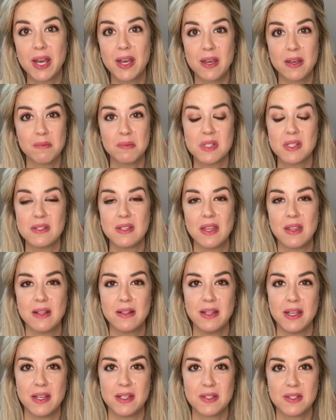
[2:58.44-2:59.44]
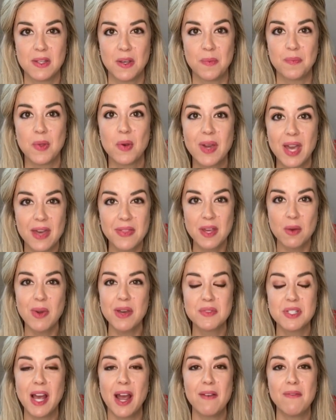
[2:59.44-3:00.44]
by him, to say the least. So, okay, I think we
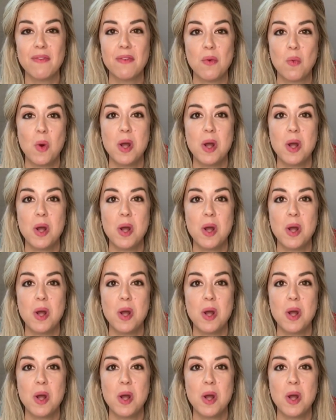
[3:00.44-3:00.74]
have time for